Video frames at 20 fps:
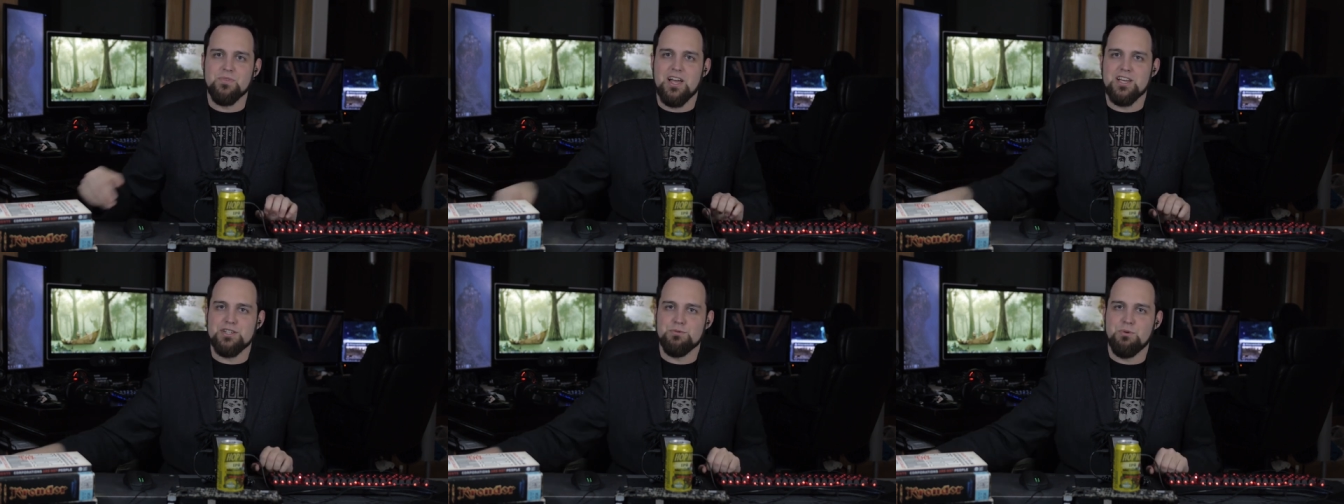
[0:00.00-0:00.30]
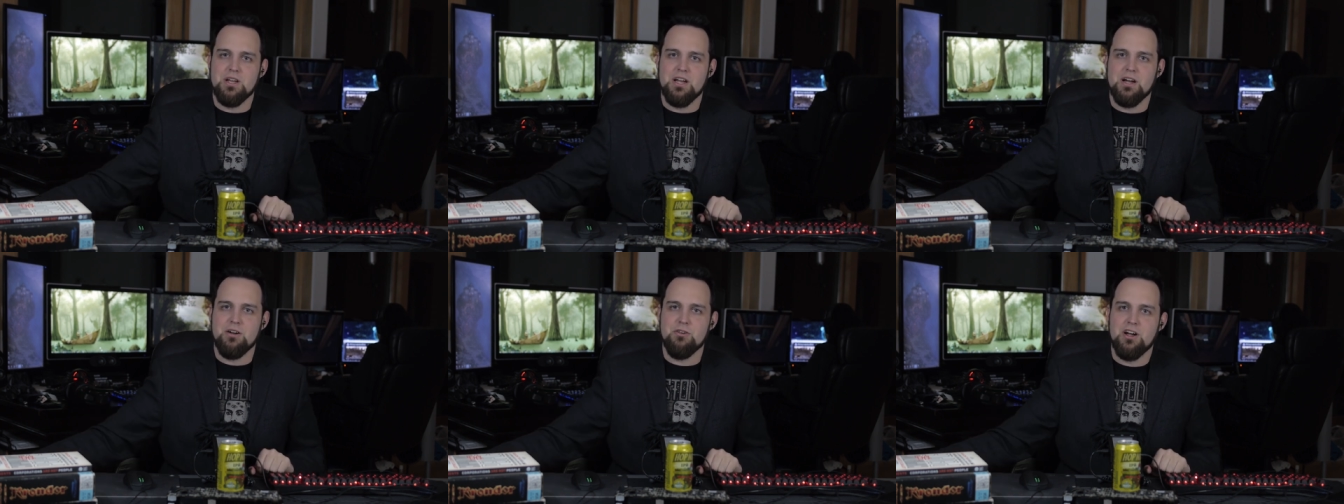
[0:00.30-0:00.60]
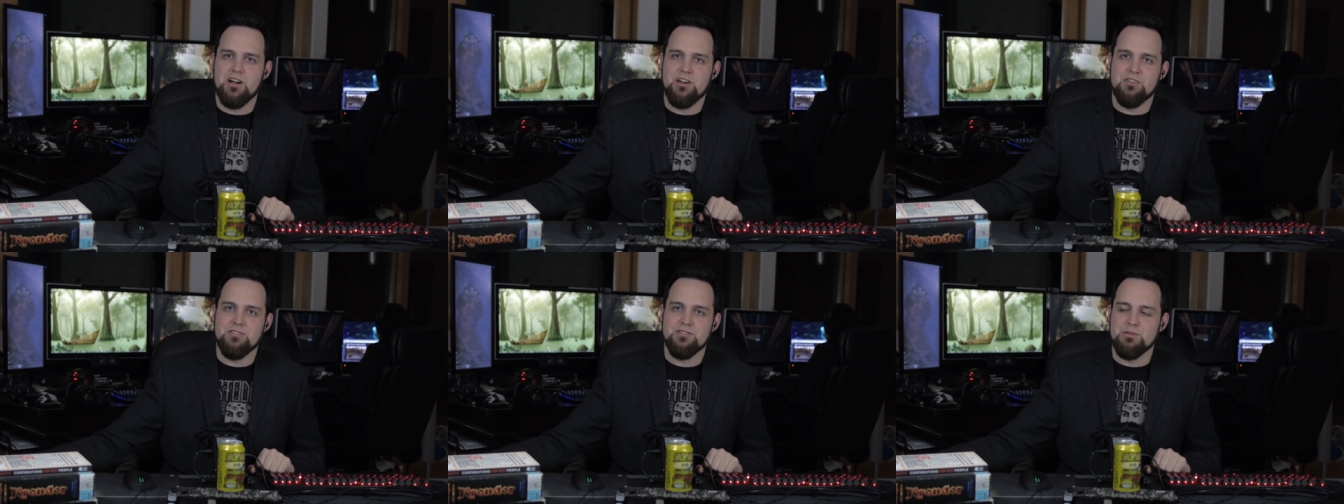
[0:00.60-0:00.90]
Last week,
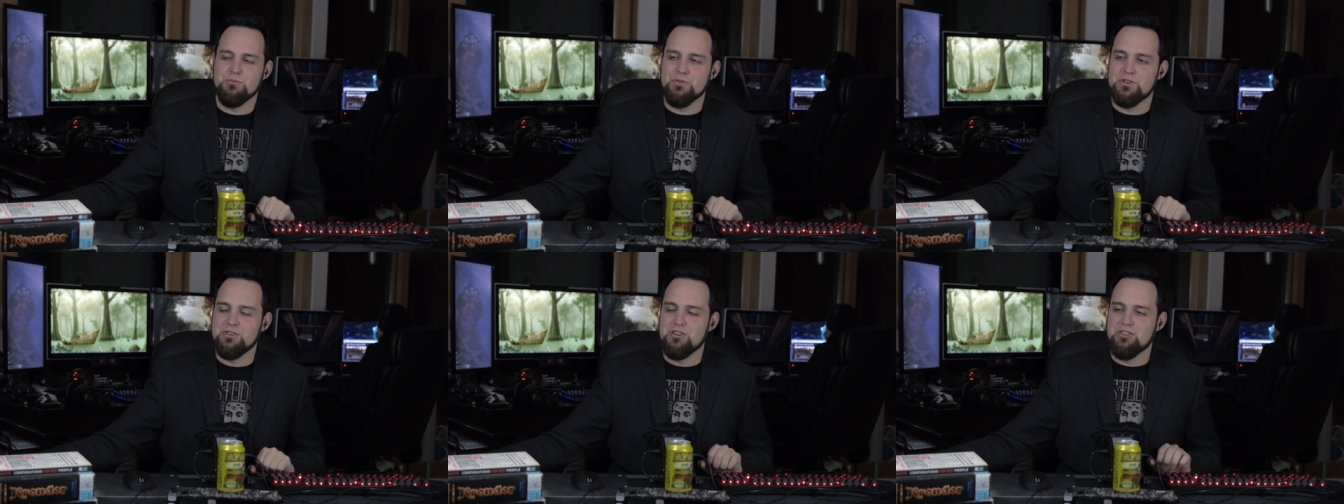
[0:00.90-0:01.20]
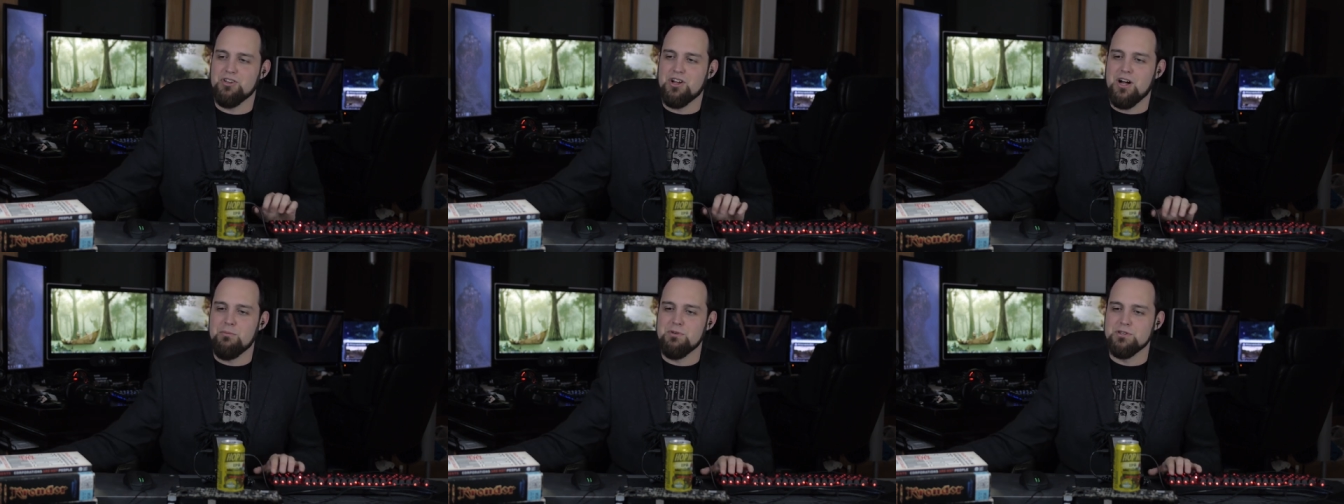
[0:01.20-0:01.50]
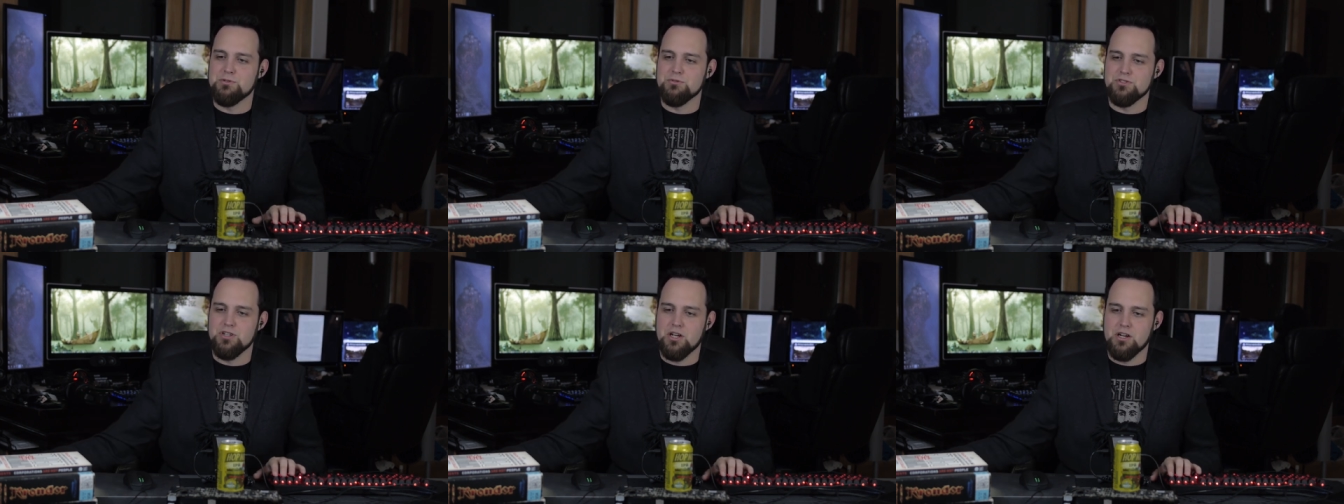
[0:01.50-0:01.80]
I, I, someone in the
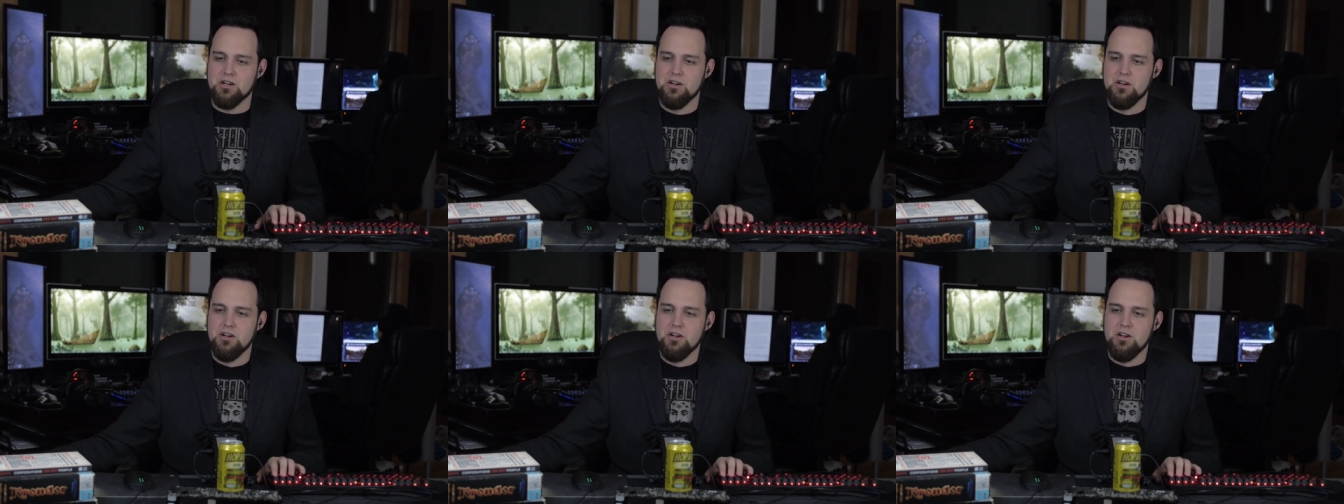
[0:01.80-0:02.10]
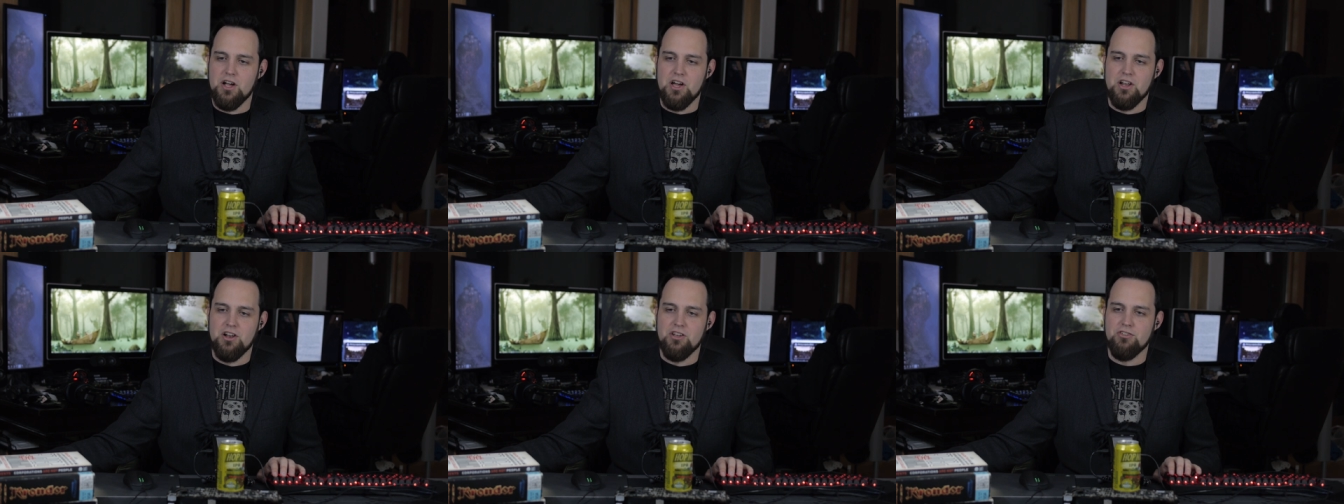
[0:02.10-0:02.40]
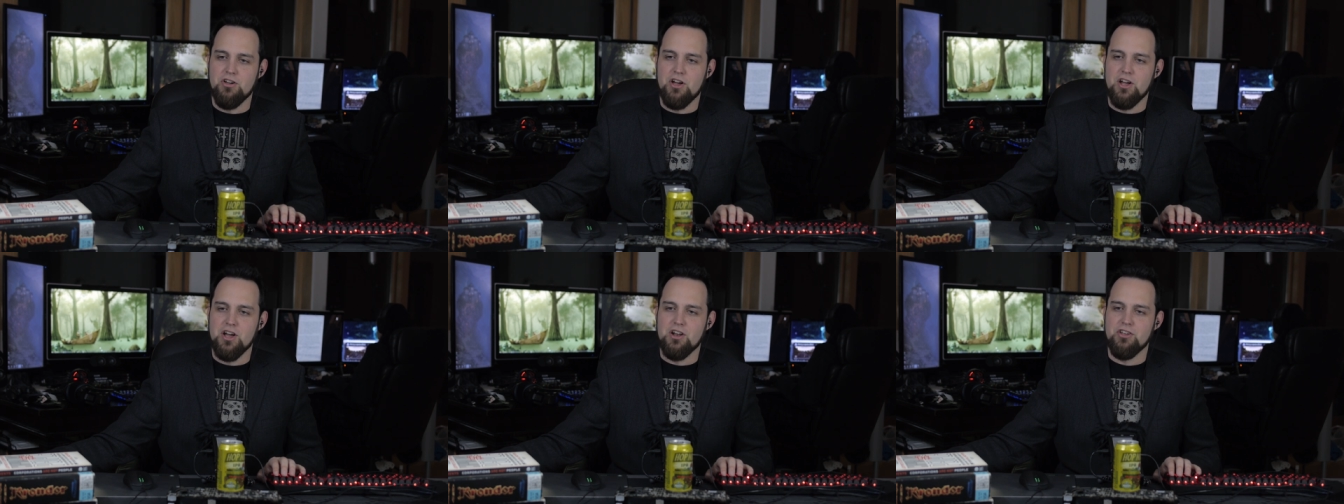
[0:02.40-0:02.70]
comments was like,
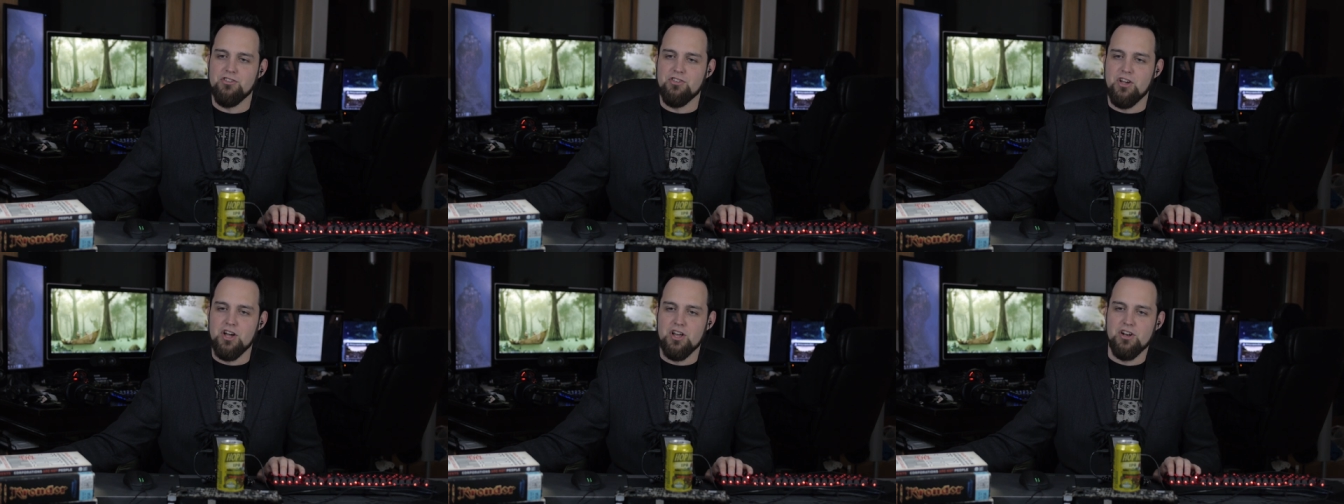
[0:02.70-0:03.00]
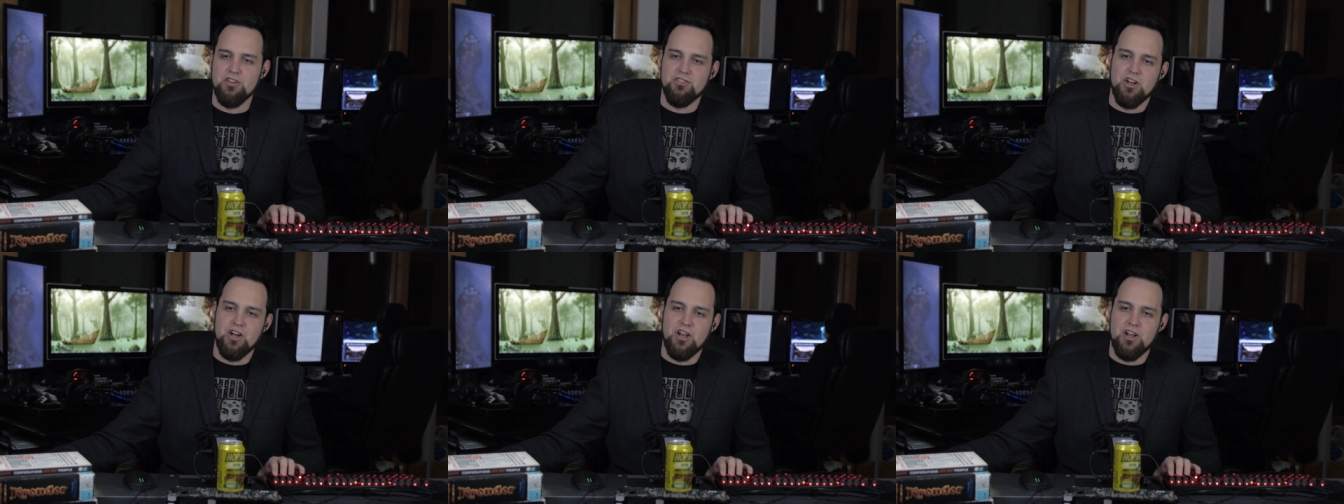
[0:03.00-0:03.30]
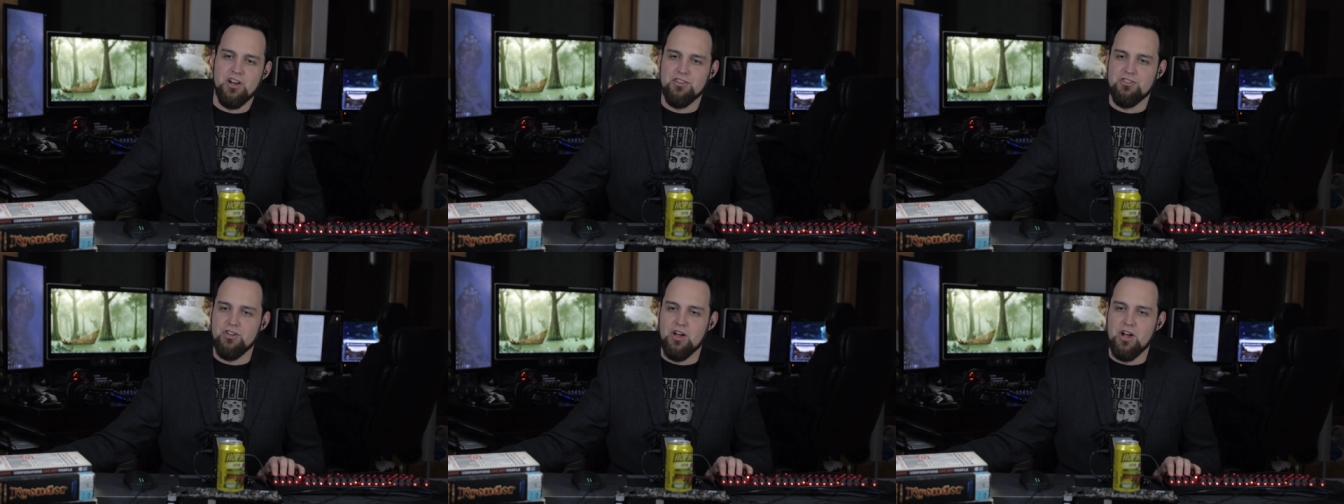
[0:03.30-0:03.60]
NSA, NSA,
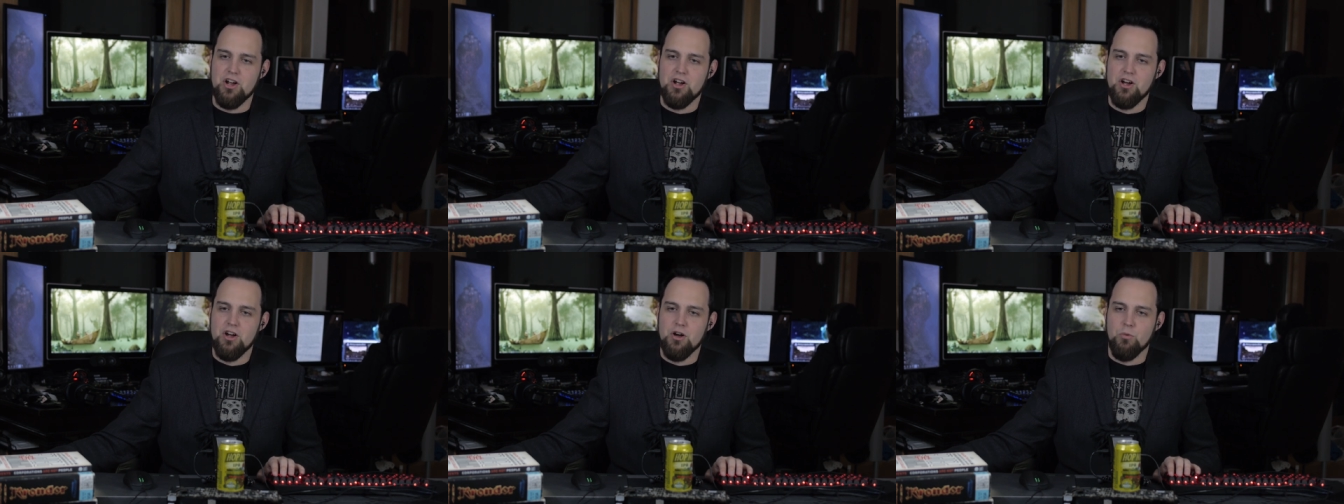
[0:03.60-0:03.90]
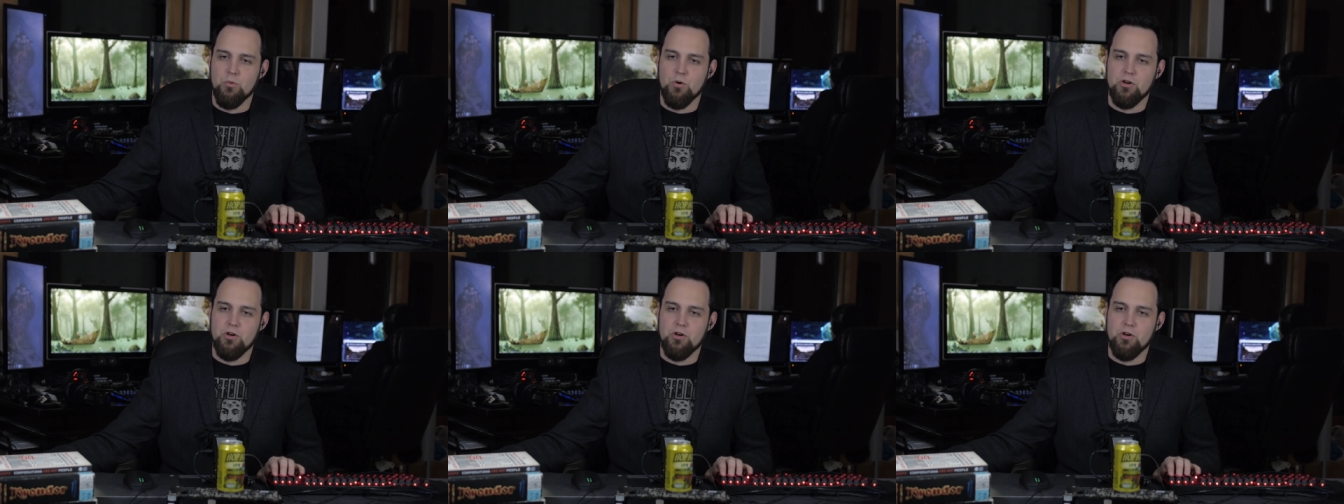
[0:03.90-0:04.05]
NSA, NSA.